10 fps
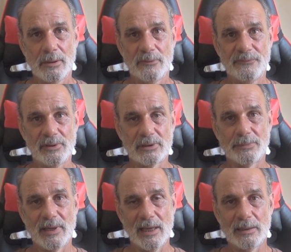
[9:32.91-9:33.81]
Filled the
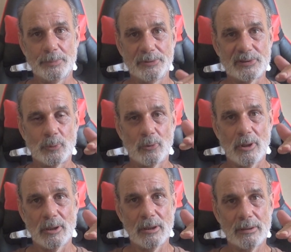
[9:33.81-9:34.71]
pot up with some
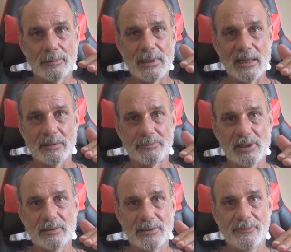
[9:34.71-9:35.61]
water, not
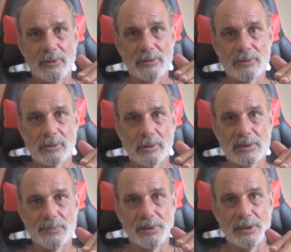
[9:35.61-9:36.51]
completely full of course,
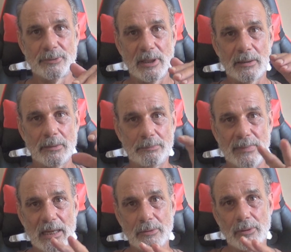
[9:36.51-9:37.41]
but you want the
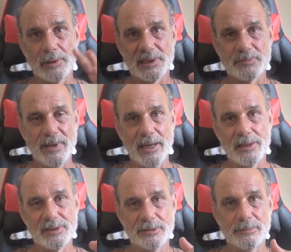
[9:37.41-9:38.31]
macaroni
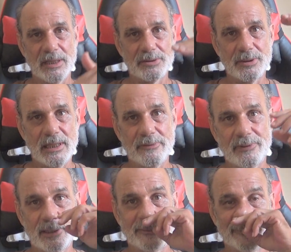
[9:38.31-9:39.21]
expands, you want to make sure you have
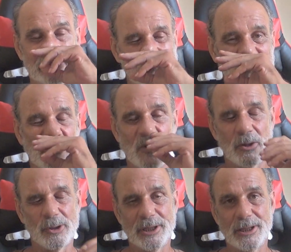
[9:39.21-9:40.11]
enough
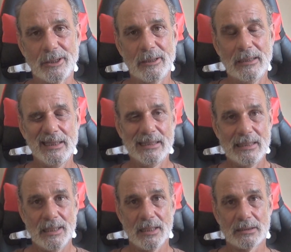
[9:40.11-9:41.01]
water in there.
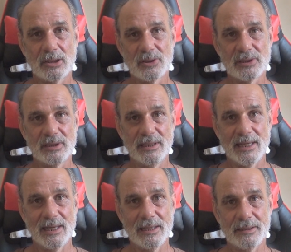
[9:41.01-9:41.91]
Close the lid
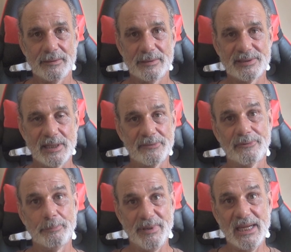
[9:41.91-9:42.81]
on it, set it
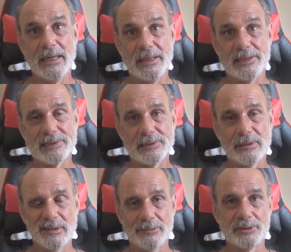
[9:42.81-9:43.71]
for beans,
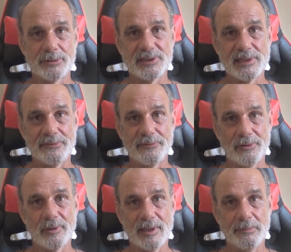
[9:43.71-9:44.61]
which was set for
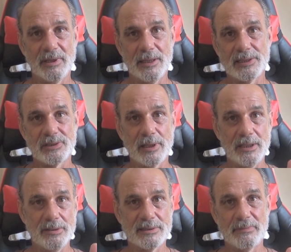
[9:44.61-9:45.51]
30 minutes, so I
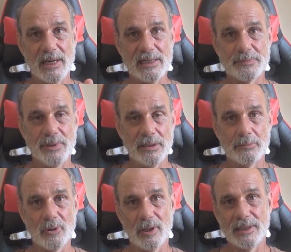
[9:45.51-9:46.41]
used the minus button,
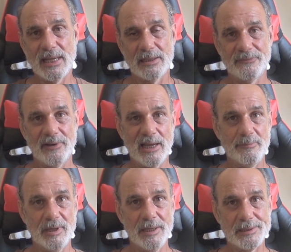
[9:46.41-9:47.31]
brought it down to
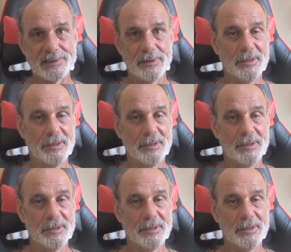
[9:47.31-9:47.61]
5 minutes.